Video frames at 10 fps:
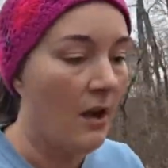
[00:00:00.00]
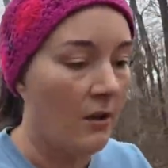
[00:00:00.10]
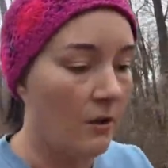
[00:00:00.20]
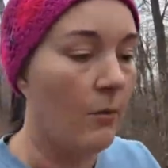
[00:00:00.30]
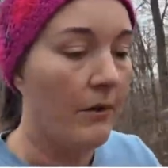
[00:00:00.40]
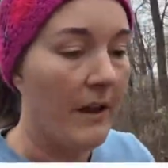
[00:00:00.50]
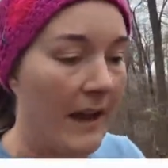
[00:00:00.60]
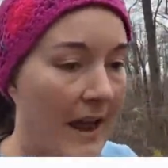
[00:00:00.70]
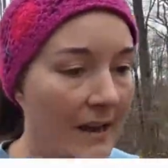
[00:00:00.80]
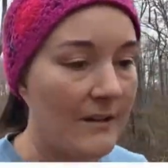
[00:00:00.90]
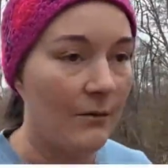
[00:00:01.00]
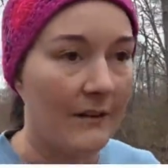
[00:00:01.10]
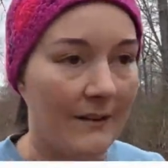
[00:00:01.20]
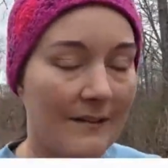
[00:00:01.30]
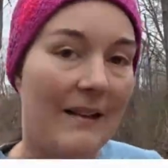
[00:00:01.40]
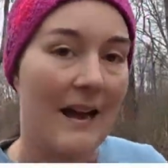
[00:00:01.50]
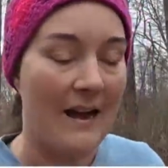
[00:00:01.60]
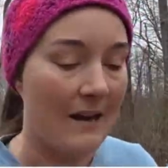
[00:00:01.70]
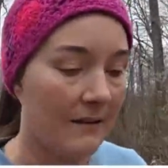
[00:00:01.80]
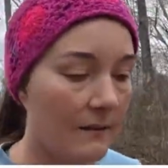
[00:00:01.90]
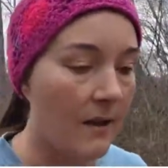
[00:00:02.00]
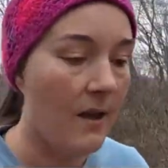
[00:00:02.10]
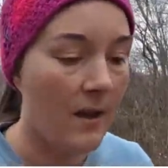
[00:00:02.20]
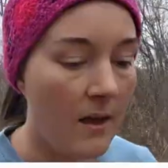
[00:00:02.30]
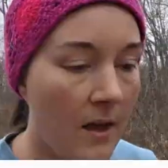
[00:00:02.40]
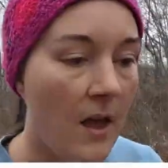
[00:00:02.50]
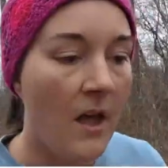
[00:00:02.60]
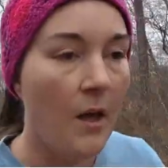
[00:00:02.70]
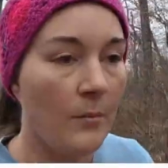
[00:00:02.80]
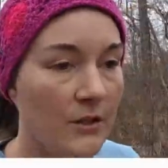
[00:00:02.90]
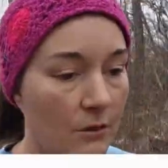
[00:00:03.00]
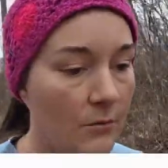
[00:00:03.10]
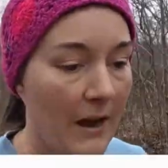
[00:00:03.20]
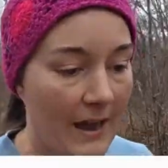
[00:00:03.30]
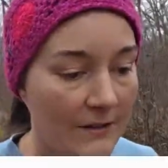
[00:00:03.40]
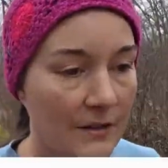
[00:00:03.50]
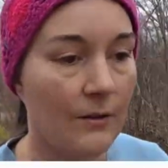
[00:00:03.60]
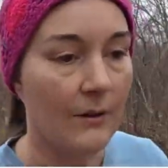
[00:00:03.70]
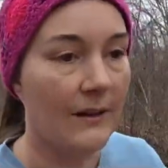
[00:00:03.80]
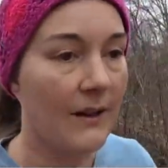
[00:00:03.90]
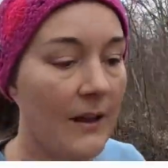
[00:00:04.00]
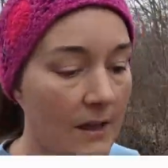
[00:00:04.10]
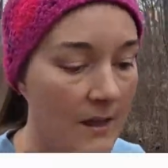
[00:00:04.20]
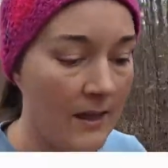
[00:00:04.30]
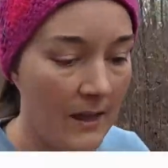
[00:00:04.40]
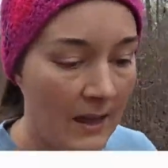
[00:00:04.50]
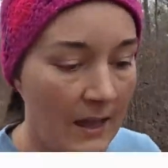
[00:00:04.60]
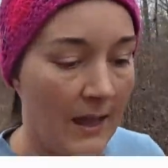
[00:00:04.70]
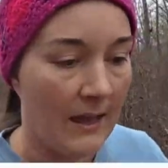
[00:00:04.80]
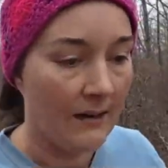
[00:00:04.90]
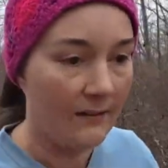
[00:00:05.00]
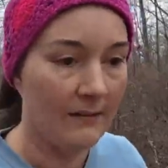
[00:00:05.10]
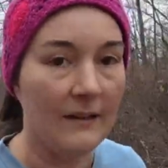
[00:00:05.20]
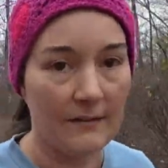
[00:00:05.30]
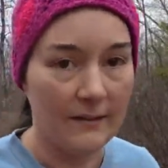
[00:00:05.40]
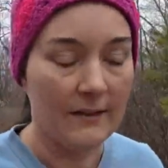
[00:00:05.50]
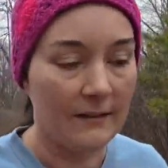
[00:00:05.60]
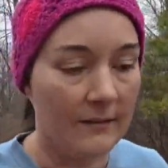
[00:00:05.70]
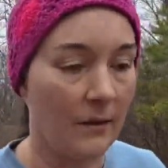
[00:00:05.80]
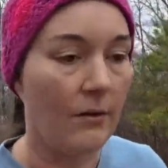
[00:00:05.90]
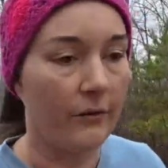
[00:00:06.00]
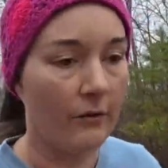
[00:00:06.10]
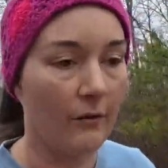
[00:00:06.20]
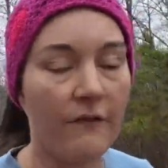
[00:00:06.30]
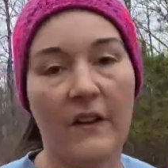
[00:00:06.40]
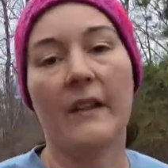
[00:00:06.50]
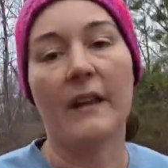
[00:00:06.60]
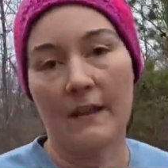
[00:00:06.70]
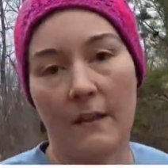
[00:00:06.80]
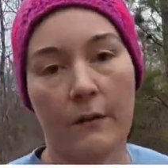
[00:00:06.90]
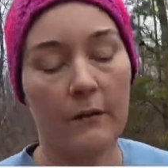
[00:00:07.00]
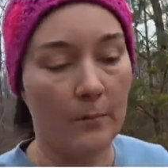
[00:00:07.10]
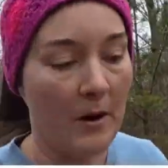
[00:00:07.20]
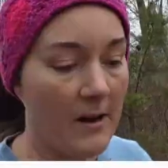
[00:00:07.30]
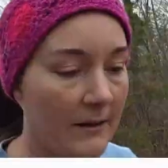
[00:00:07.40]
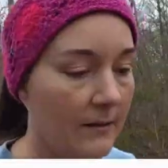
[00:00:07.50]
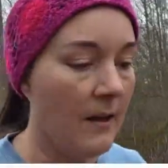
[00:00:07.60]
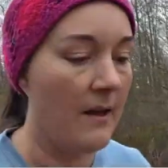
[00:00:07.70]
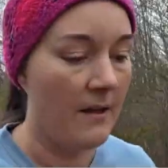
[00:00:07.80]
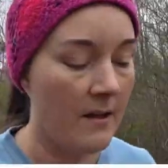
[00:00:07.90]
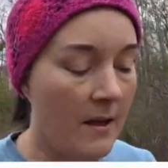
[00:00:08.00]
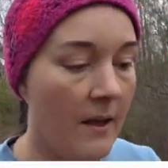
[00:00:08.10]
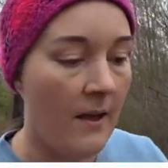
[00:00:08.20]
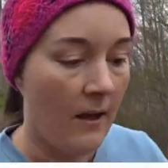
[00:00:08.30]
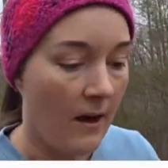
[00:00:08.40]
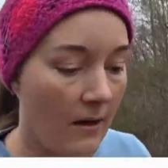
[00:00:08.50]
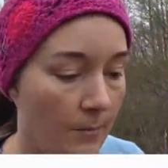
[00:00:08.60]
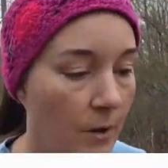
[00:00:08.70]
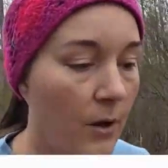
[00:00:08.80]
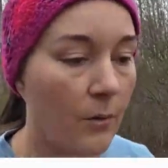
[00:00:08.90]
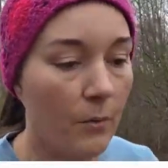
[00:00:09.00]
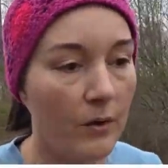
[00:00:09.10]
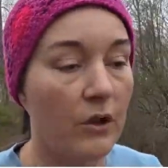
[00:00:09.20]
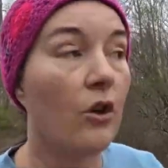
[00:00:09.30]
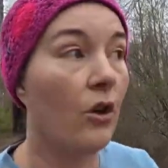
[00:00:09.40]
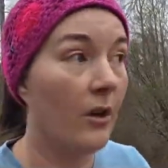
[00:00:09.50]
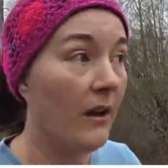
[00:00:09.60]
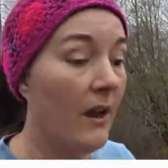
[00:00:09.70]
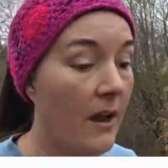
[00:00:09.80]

you will not add to it in size, but you will add to it in its density, so it'll start filling in those spots with good,